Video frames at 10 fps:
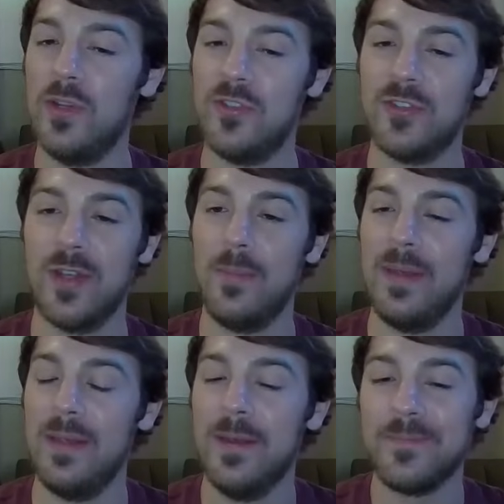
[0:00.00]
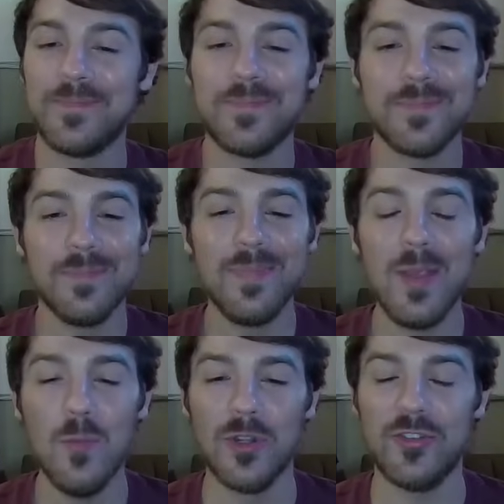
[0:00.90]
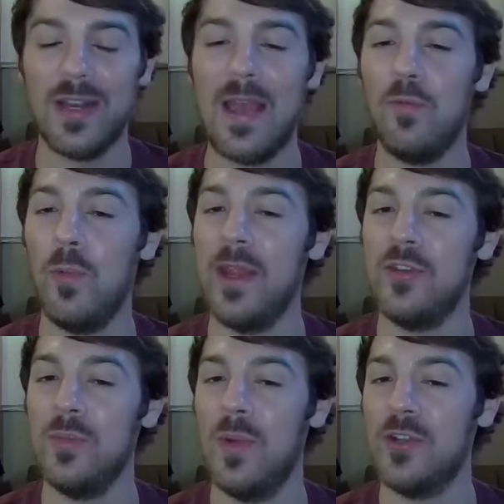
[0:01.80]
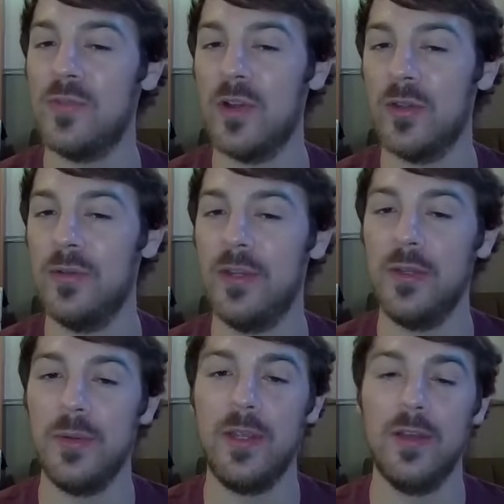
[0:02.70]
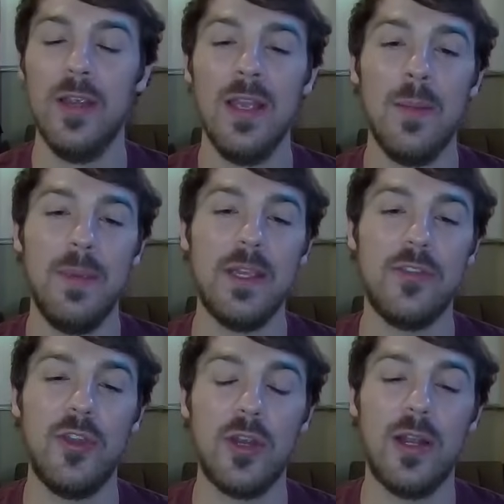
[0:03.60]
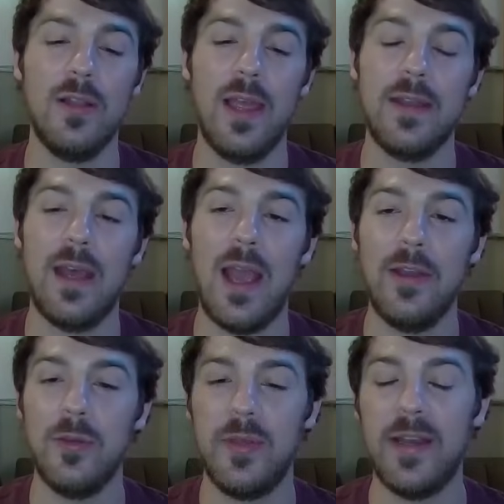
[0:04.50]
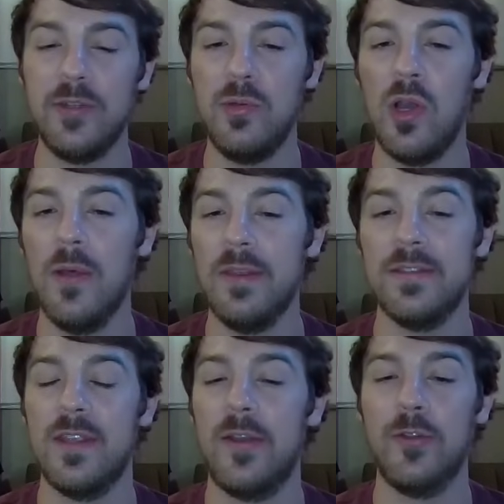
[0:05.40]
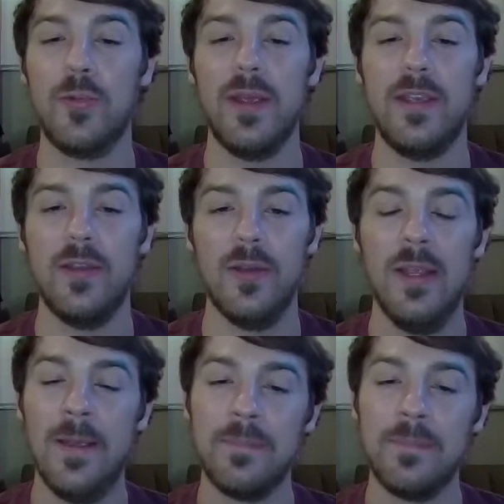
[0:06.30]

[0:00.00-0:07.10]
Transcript: is just going to be... We're just going to have way too much for our Goon to do here because they're going to land a Hydro here. I do call that it's not an Earthquake here.